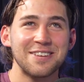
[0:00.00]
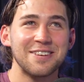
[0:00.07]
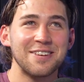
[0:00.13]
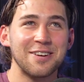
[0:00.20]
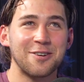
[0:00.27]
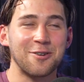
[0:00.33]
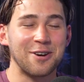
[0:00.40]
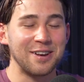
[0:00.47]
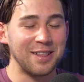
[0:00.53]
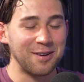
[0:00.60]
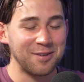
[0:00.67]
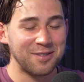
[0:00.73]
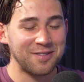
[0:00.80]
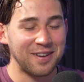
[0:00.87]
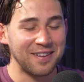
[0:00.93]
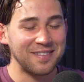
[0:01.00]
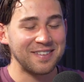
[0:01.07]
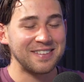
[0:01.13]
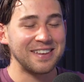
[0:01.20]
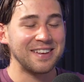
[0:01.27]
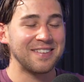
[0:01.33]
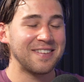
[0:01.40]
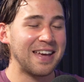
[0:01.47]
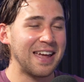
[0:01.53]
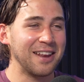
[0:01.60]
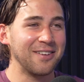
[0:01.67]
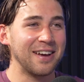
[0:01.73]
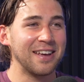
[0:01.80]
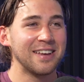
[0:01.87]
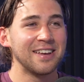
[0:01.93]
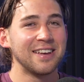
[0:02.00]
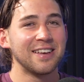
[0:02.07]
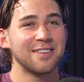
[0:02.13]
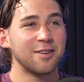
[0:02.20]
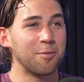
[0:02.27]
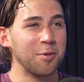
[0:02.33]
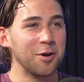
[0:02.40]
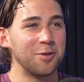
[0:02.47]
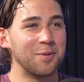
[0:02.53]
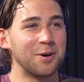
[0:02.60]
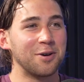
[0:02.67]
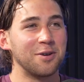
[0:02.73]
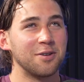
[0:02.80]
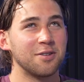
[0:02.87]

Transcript: According to that, it was 5:15. Anyway, somewhere in the middle.